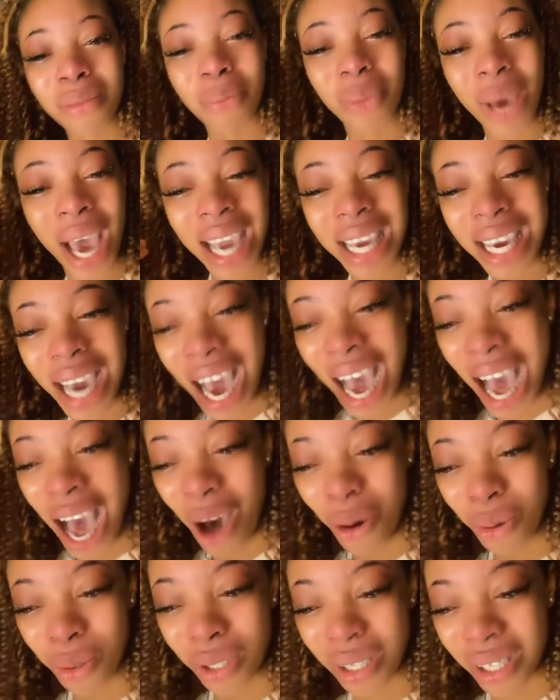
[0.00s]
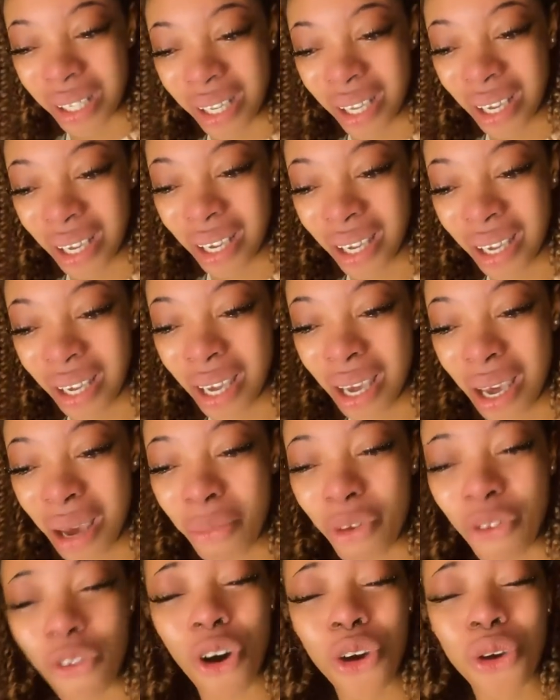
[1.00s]
Buy house
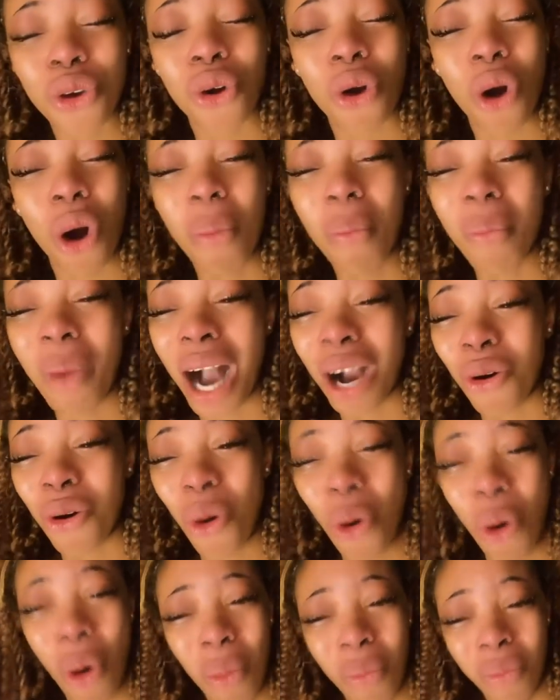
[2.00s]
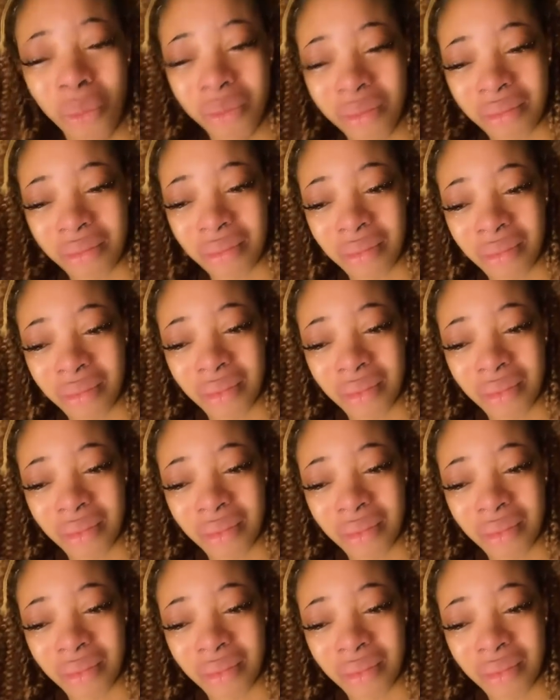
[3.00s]
before you come back home.